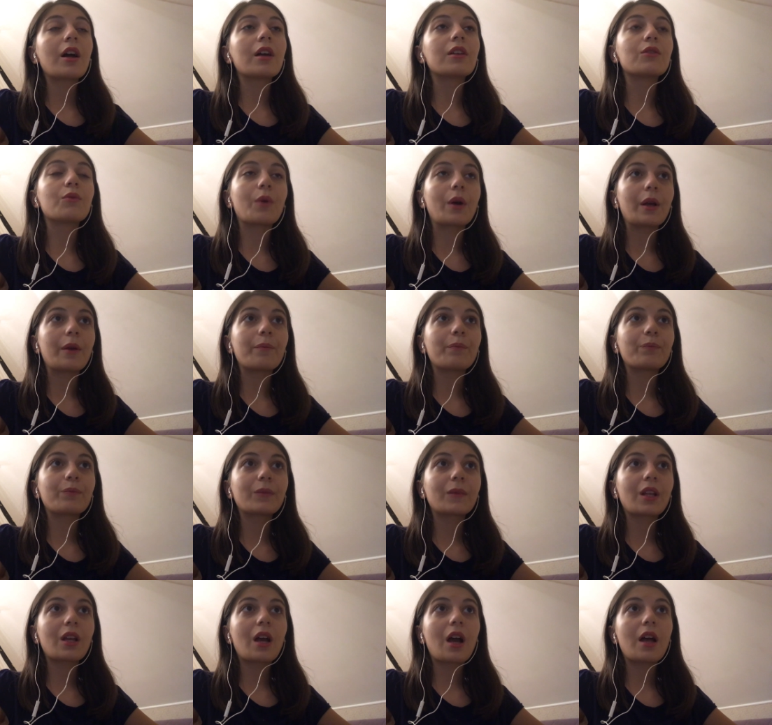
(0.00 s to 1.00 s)
Anyway,
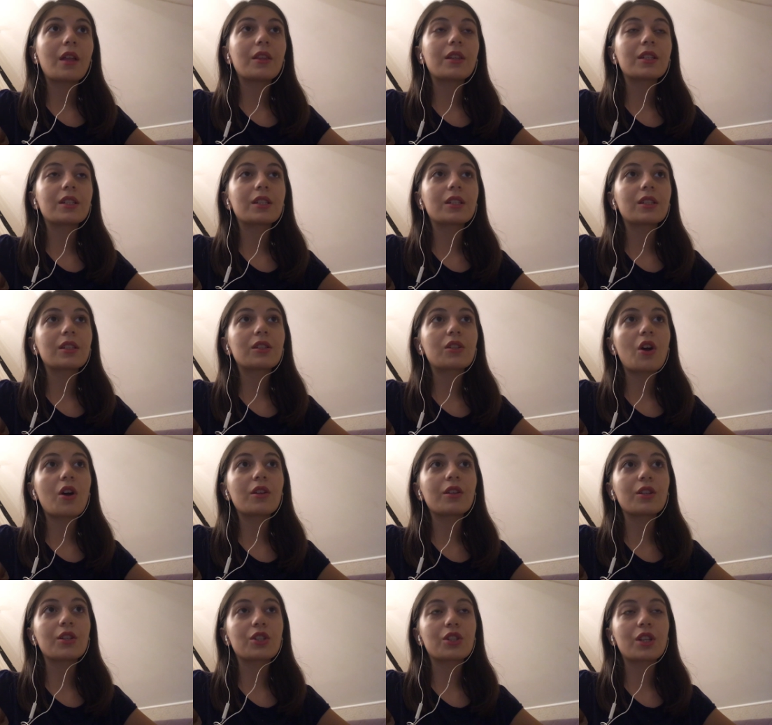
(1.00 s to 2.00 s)
an
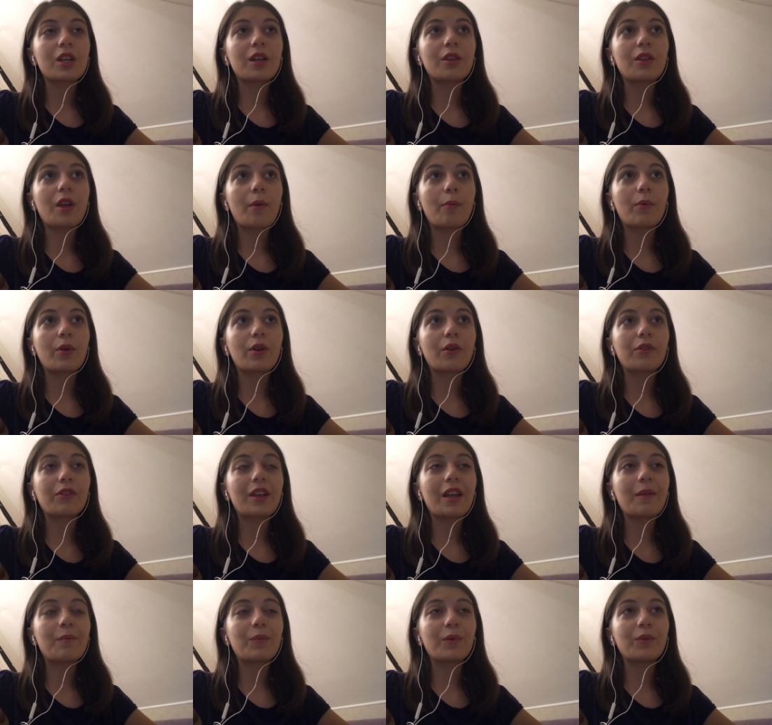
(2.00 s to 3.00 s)
astonishing number of
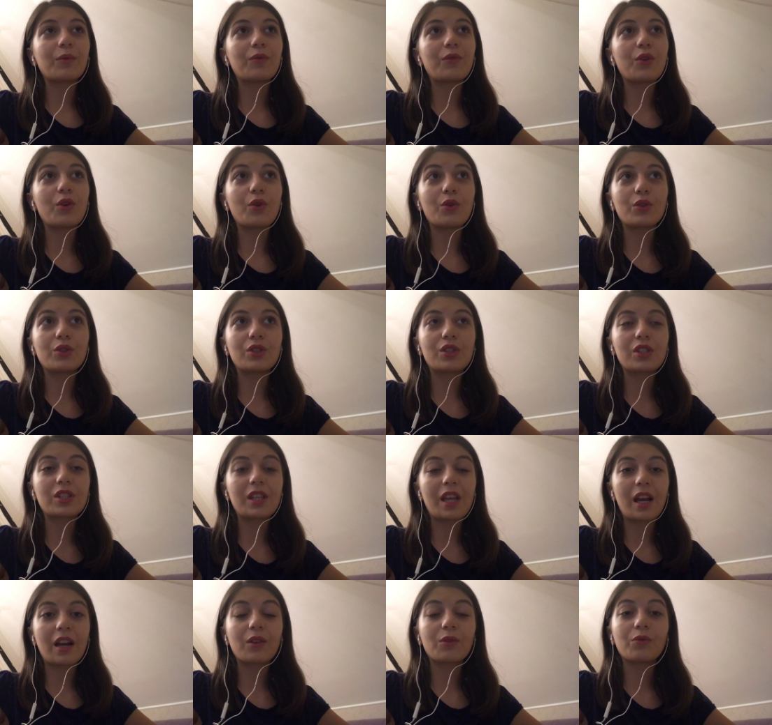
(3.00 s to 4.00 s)
people viewed the
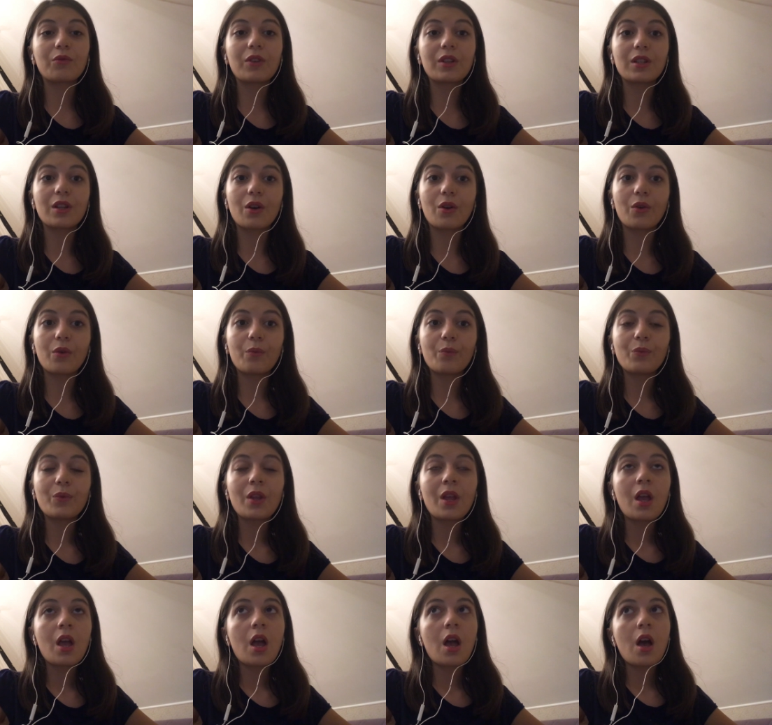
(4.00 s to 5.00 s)
second video.
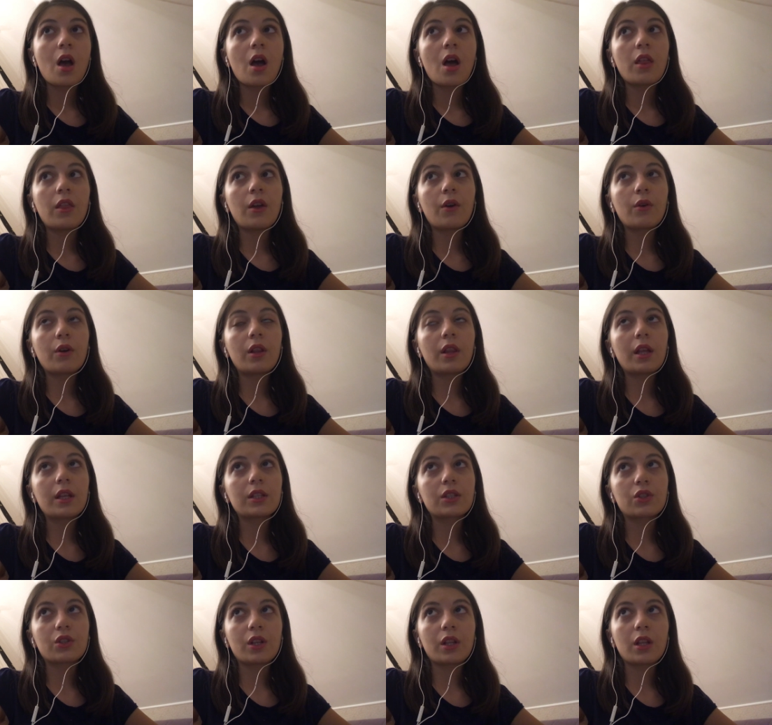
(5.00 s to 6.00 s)
There were
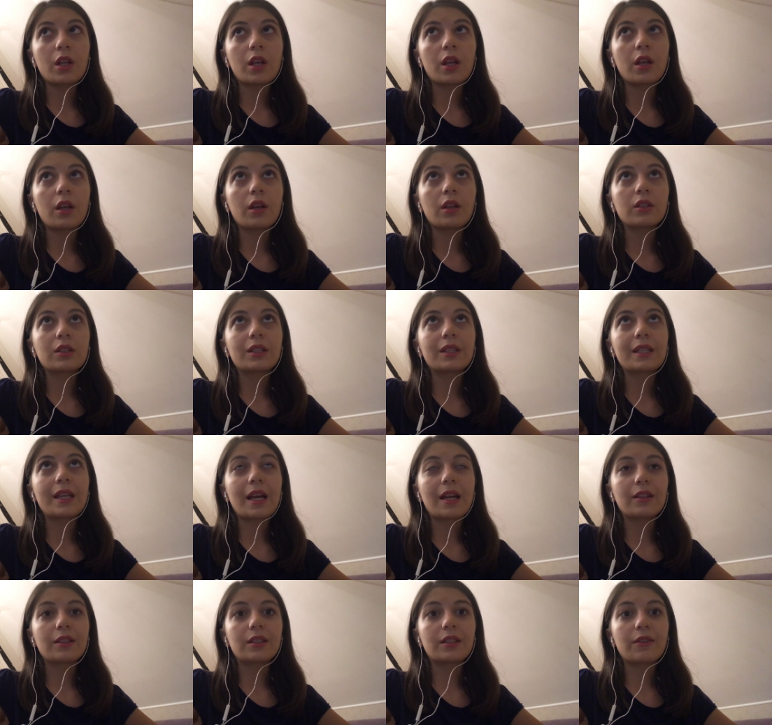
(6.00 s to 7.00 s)
literally
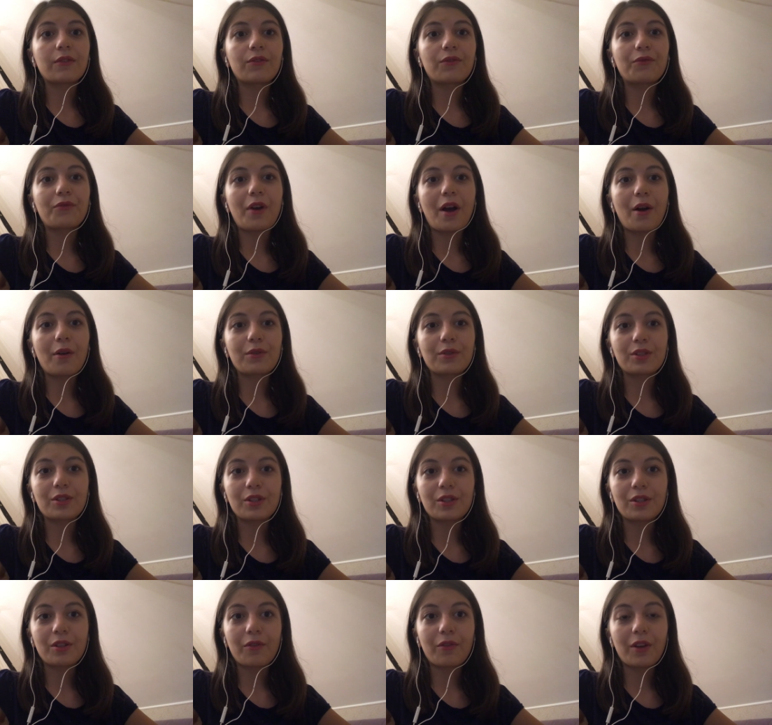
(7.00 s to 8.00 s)
tens of
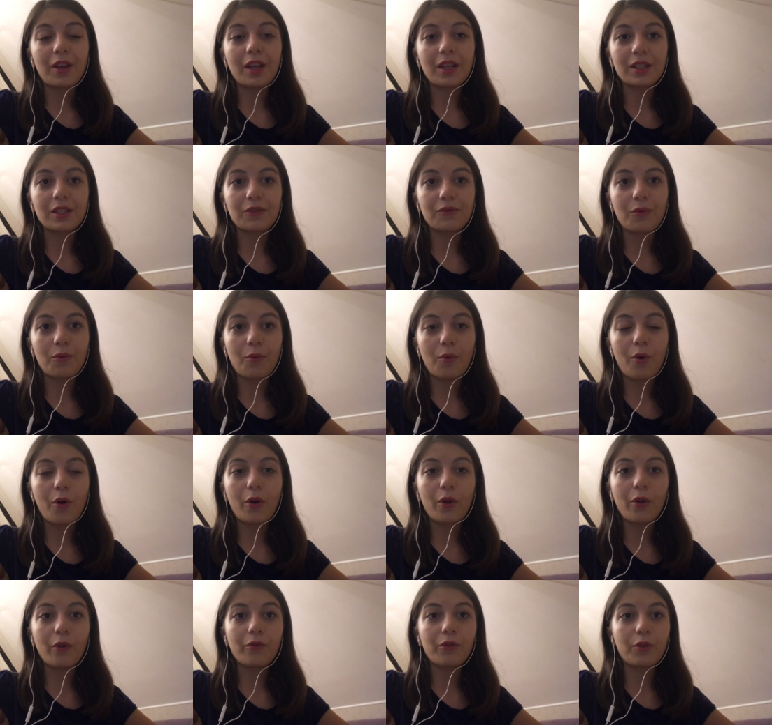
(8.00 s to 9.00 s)
thousands of hits from
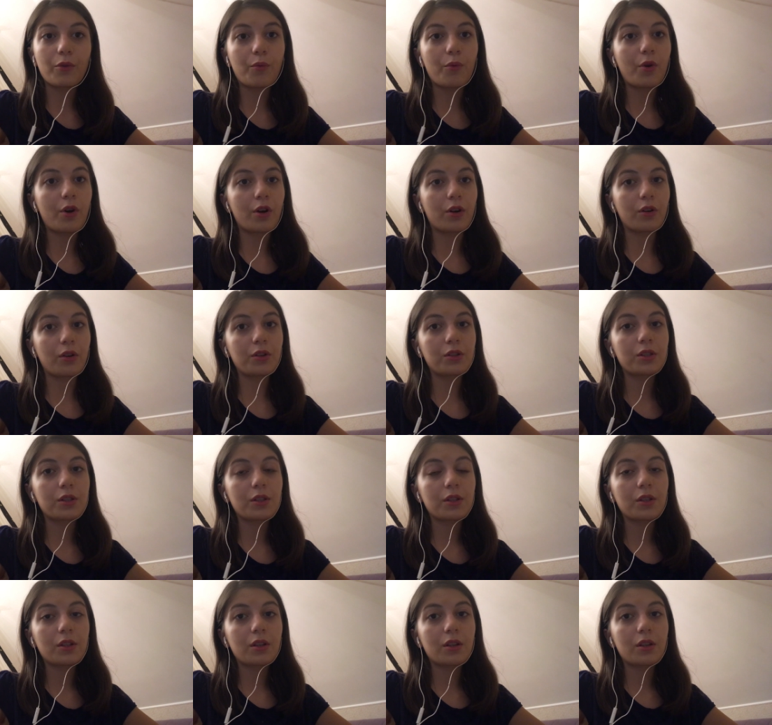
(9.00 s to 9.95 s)
all over the world.